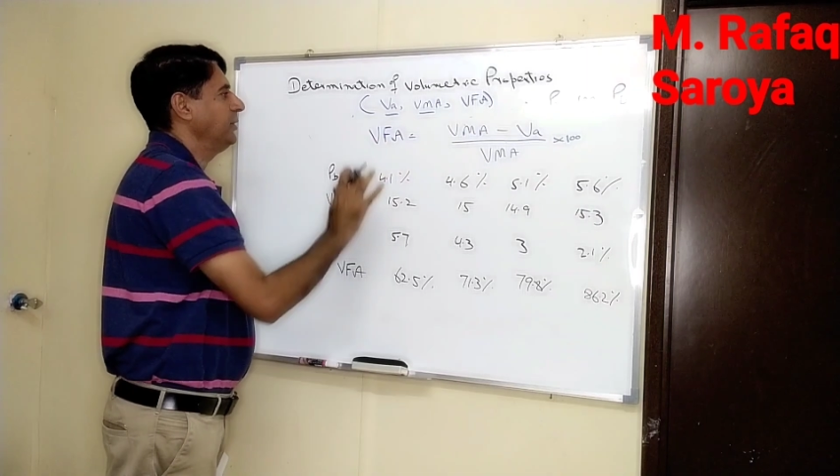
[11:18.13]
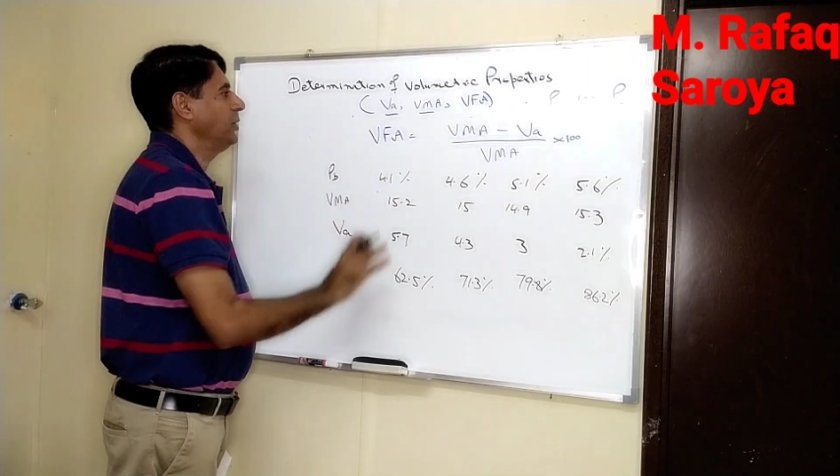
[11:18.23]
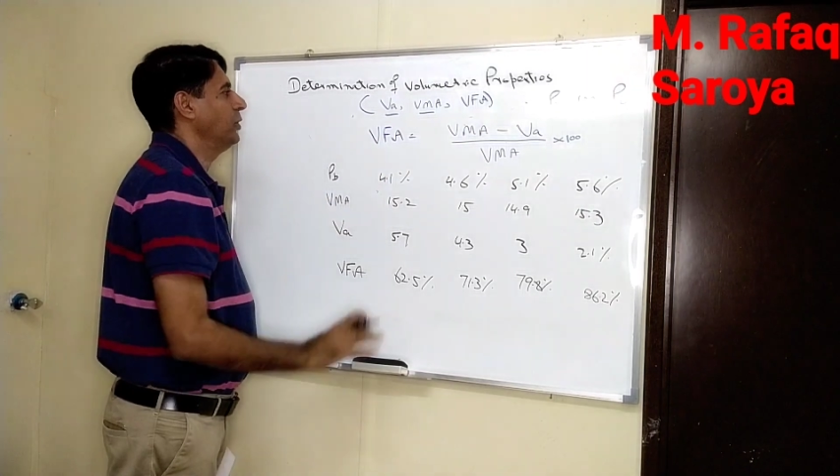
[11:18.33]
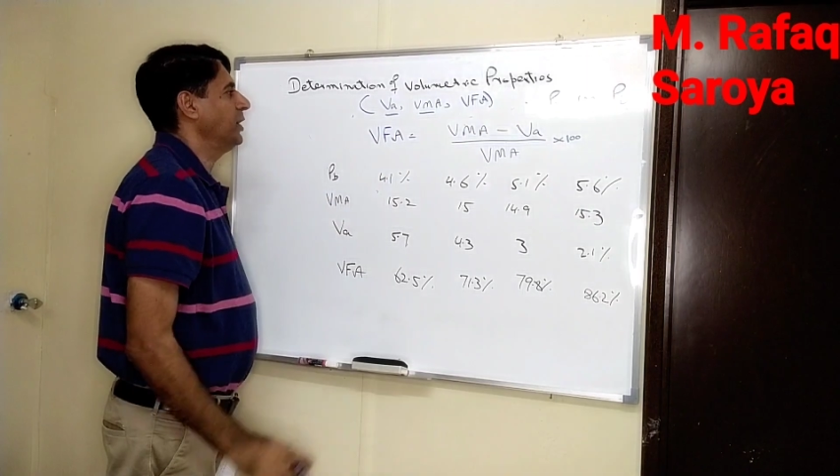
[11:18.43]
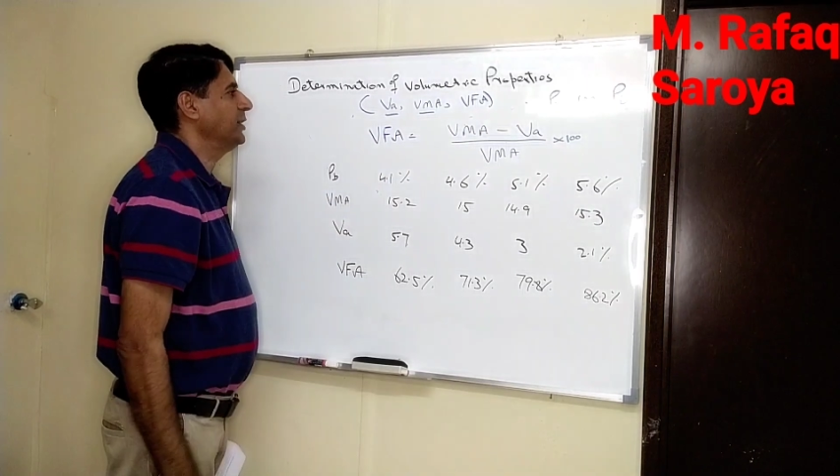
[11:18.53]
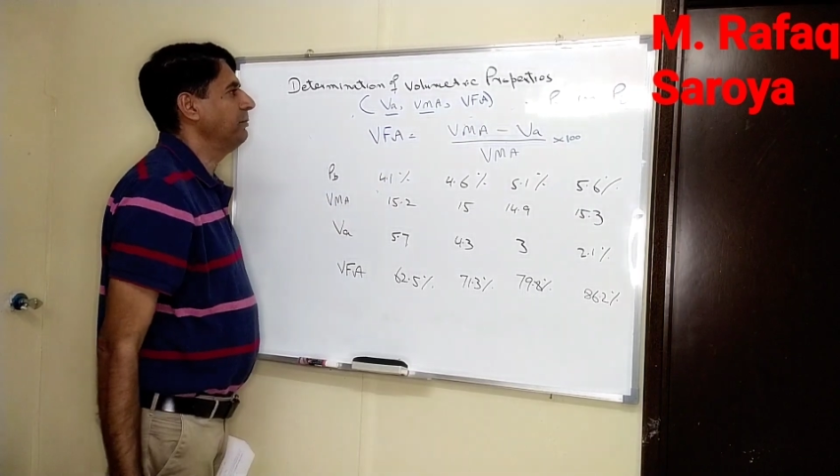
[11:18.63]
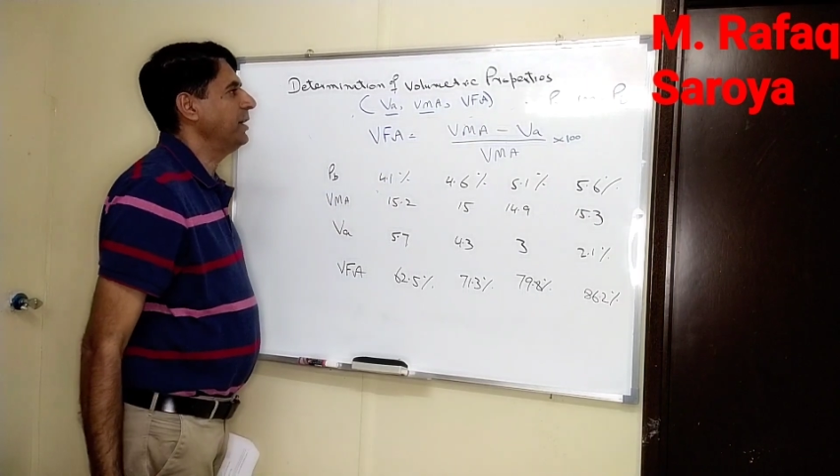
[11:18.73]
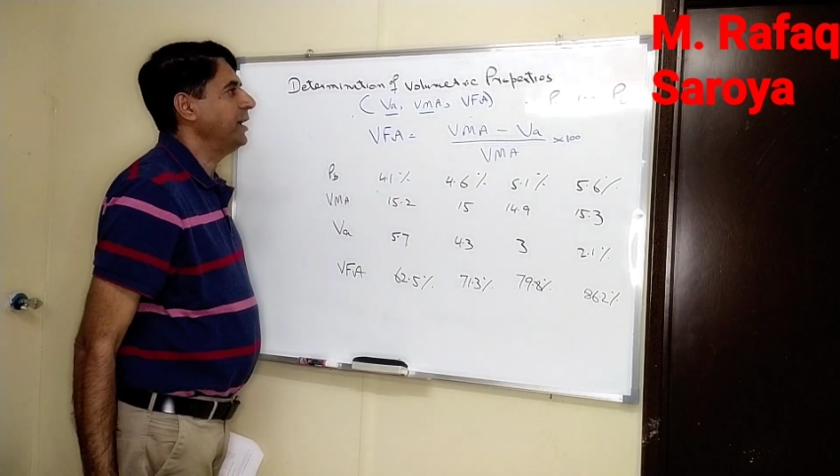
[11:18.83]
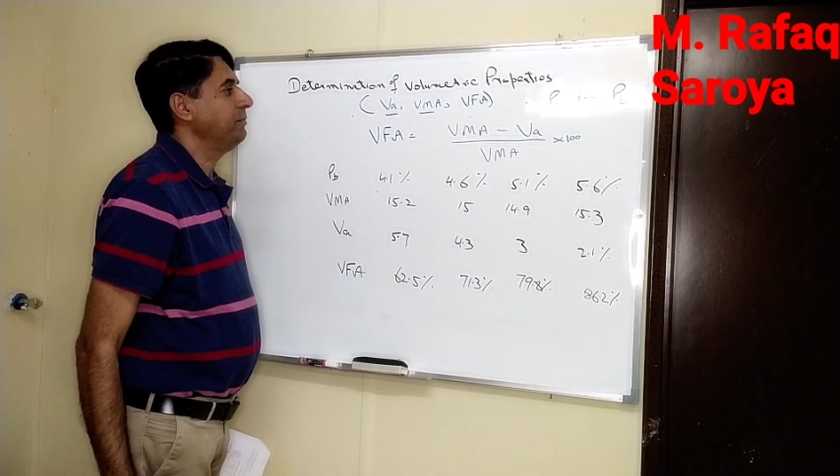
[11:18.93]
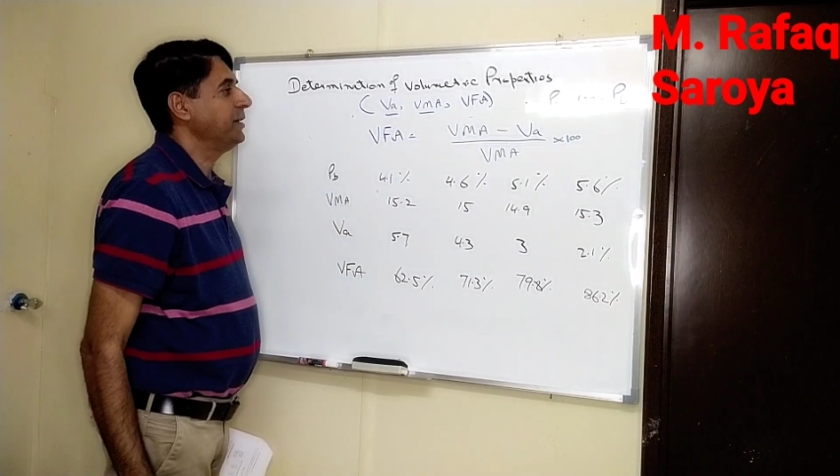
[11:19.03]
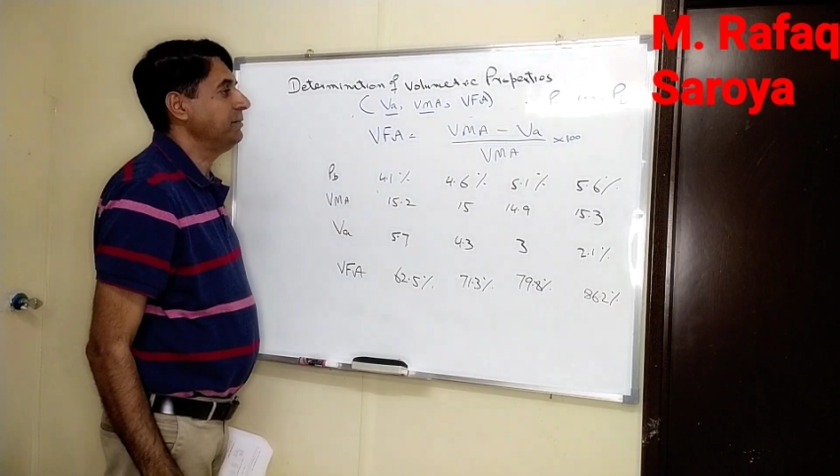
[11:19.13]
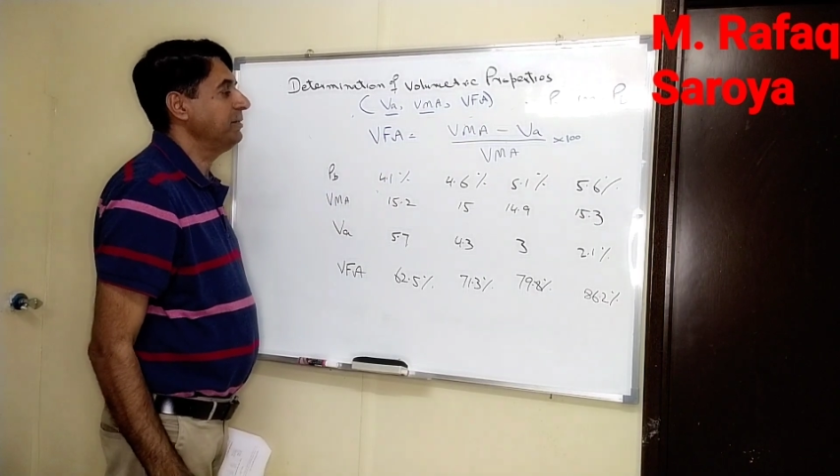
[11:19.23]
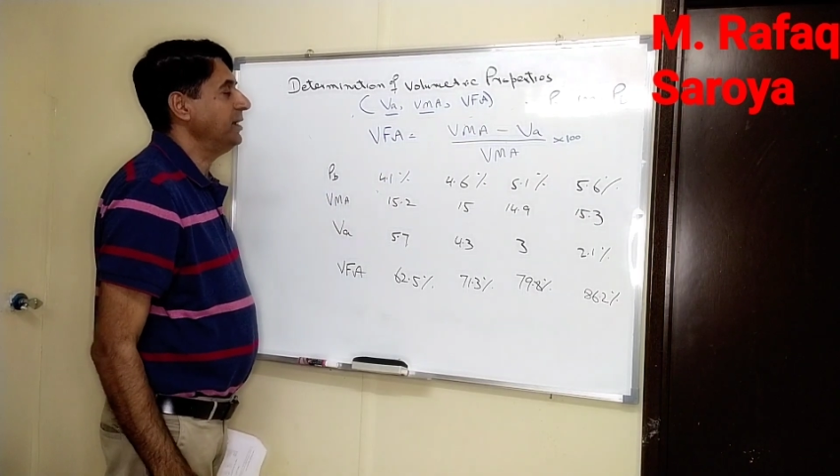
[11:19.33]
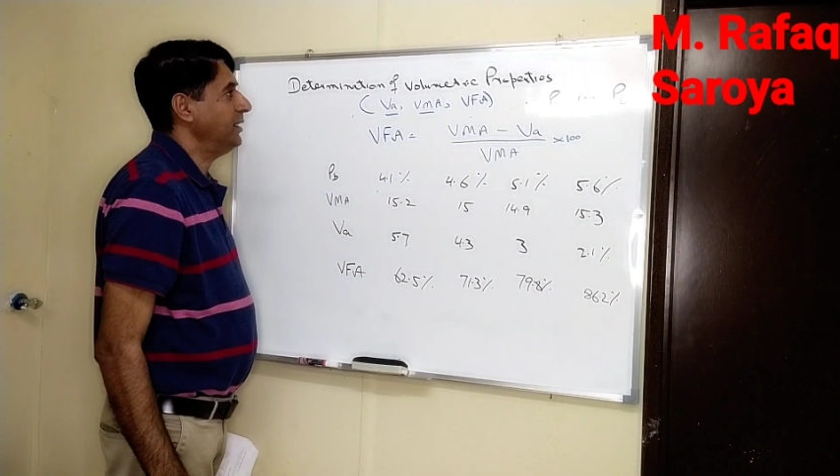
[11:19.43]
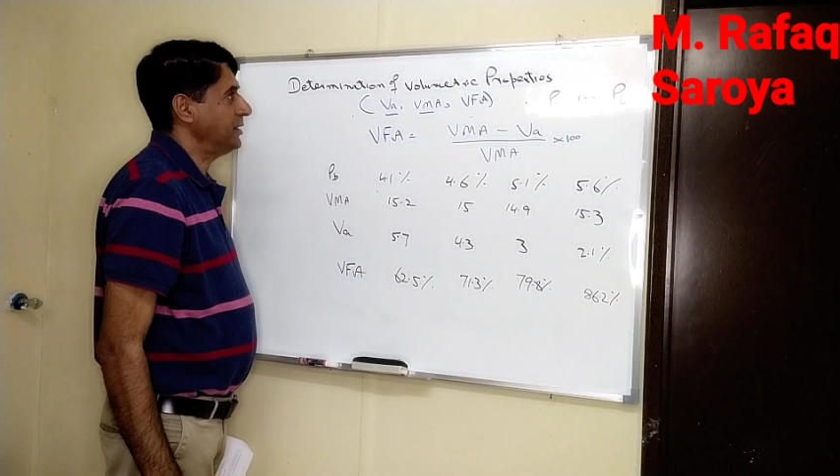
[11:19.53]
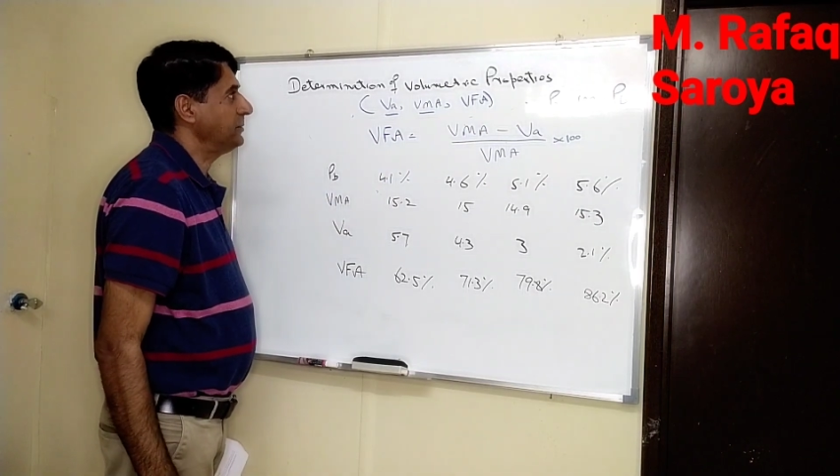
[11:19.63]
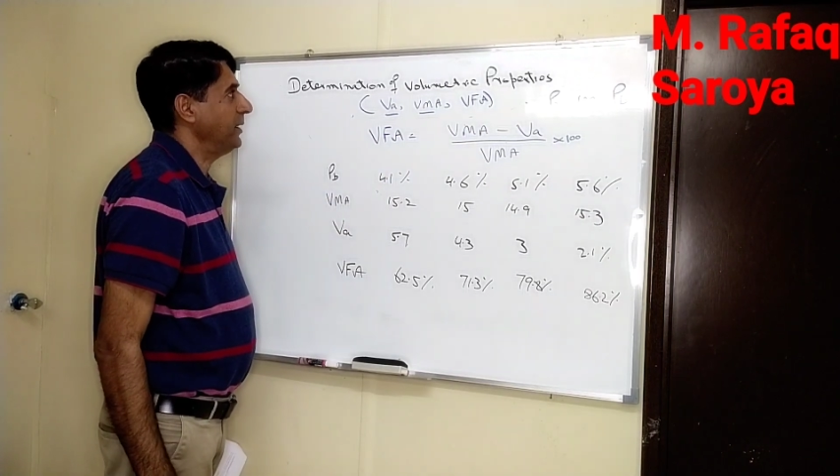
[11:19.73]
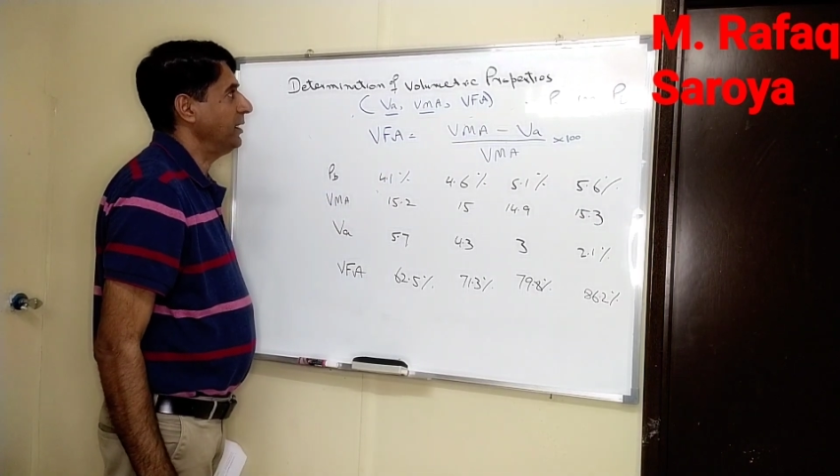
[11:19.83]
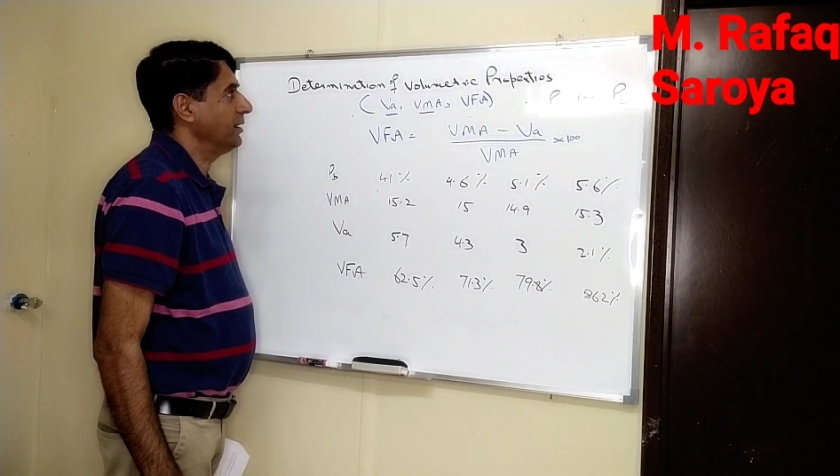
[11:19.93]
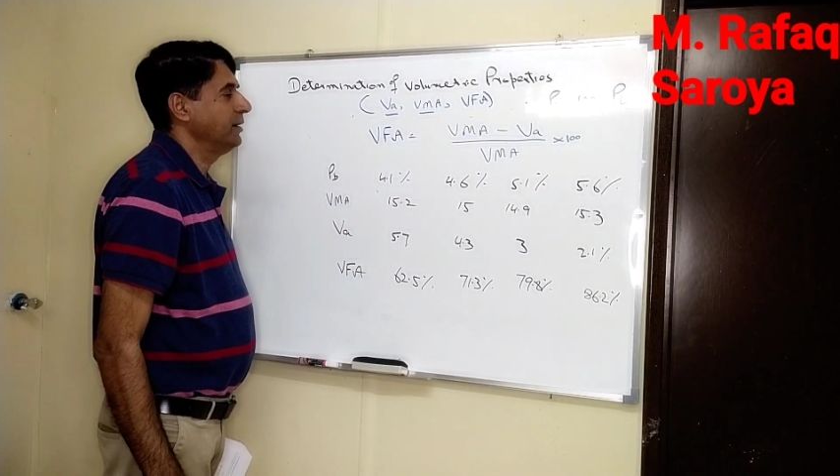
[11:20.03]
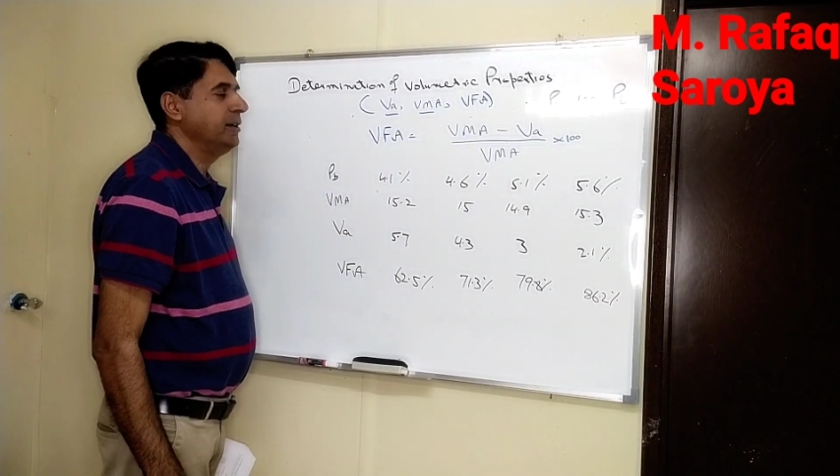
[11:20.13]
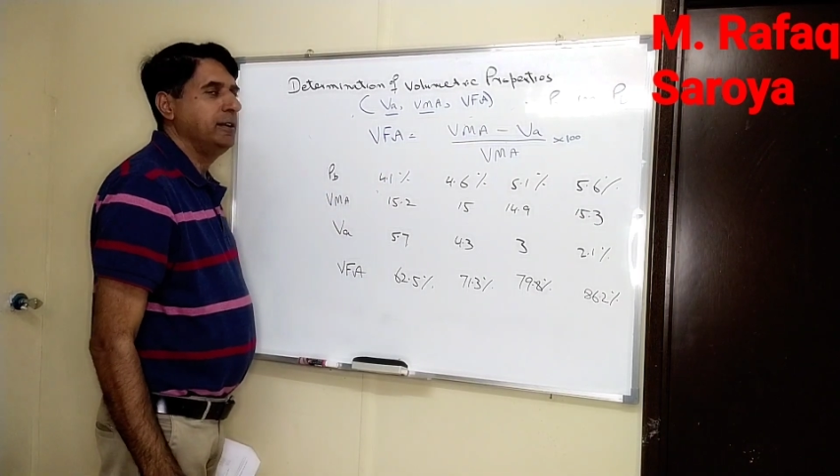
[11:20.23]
known as the wide field with asphalt.